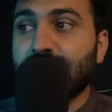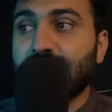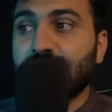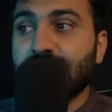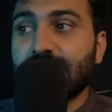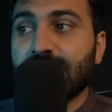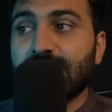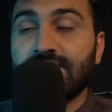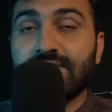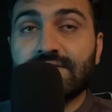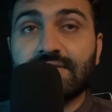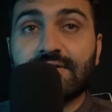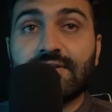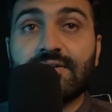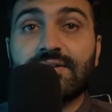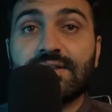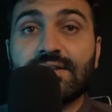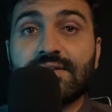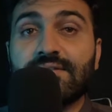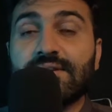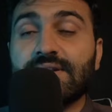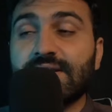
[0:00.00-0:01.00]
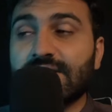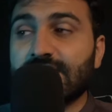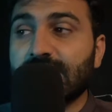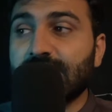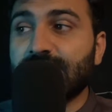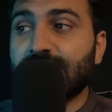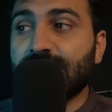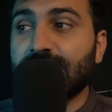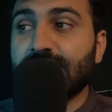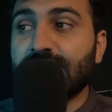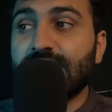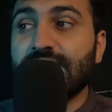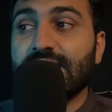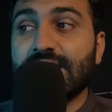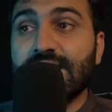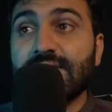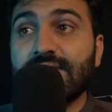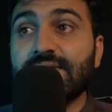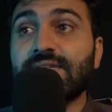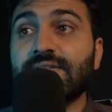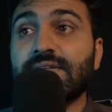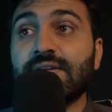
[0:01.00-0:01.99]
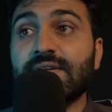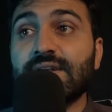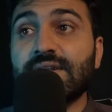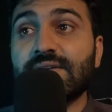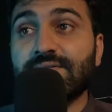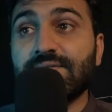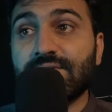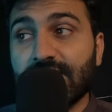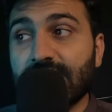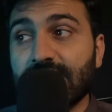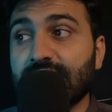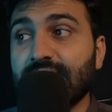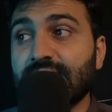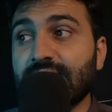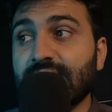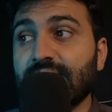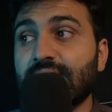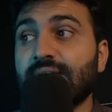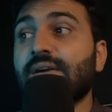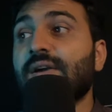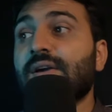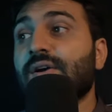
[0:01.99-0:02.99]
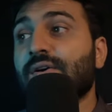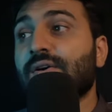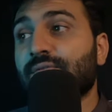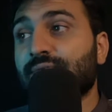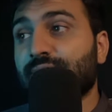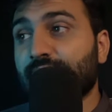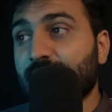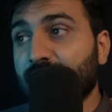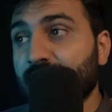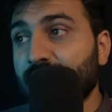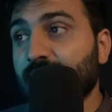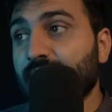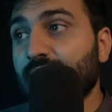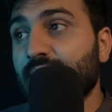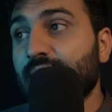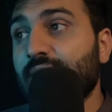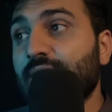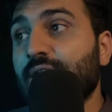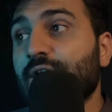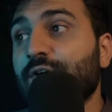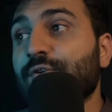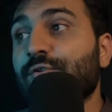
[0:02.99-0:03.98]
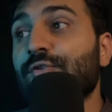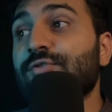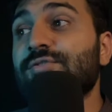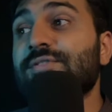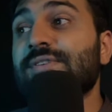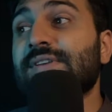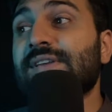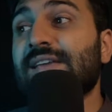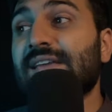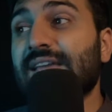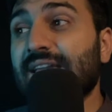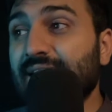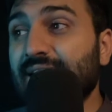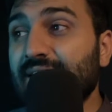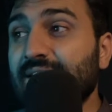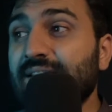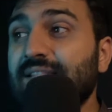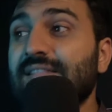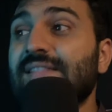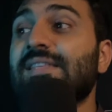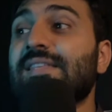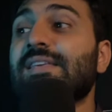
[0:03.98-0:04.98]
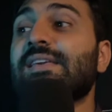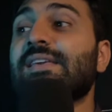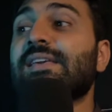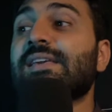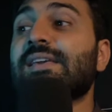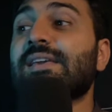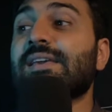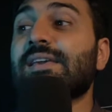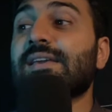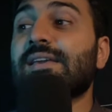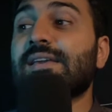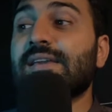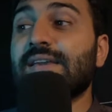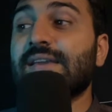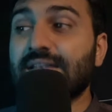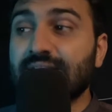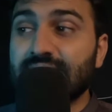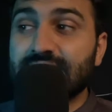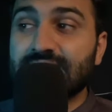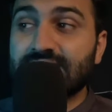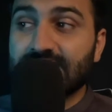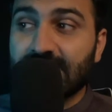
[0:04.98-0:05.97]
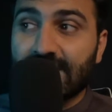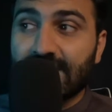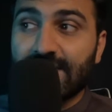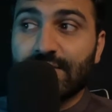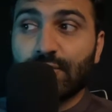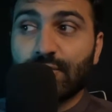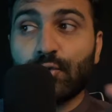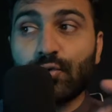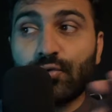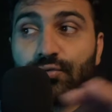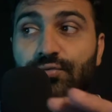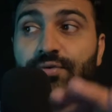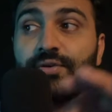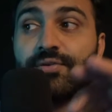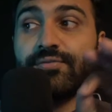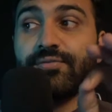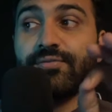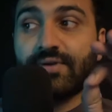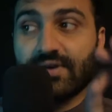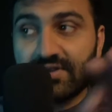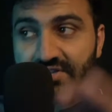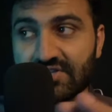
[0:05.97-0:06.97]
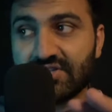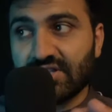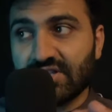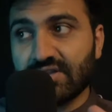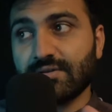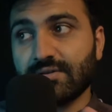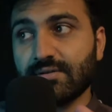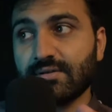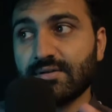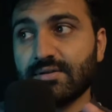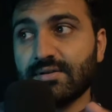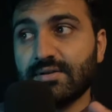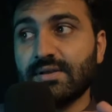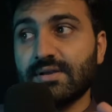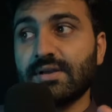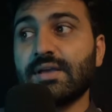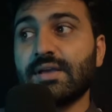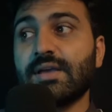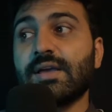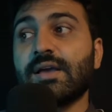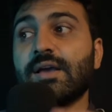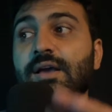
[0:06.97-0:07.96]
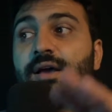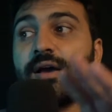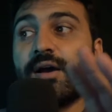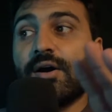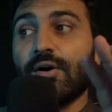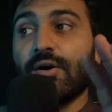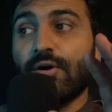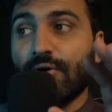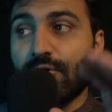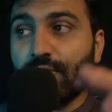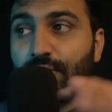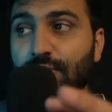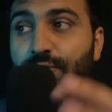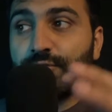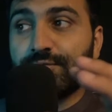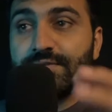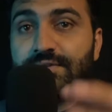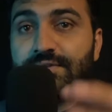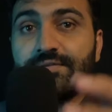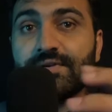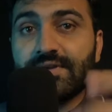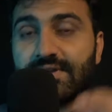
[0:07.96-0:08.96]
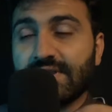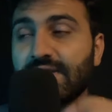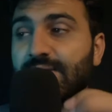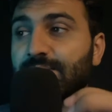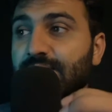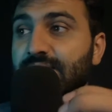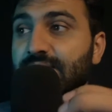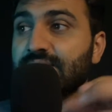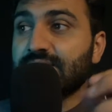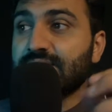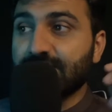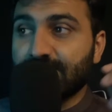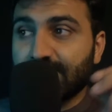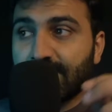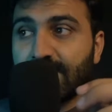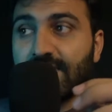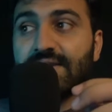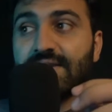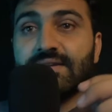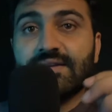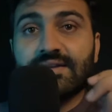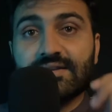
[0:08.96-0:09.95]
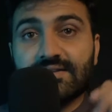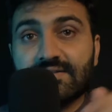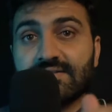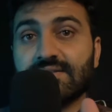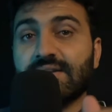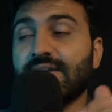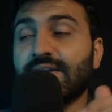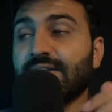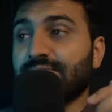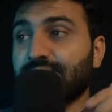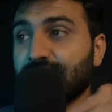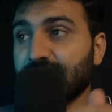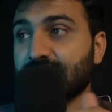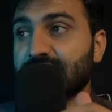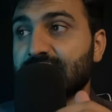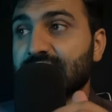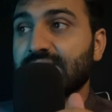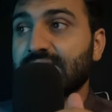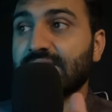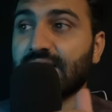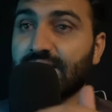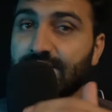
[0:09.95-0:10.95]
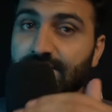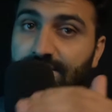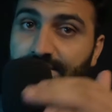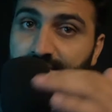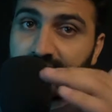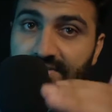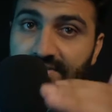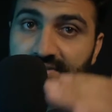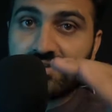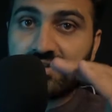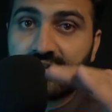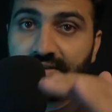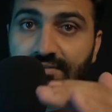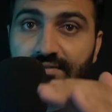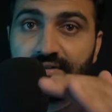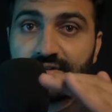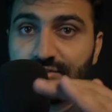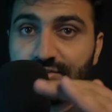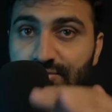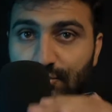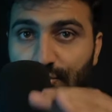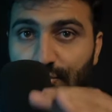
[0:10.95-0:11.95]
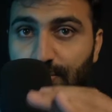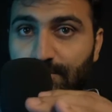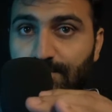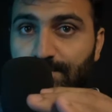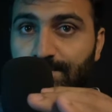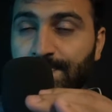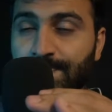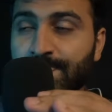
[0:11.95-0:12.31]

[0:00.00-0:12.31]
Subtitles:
It is not even undefined. A is not defined here. Why? Because in the inside of a function, all of the variables defined inside a function have a function level scope.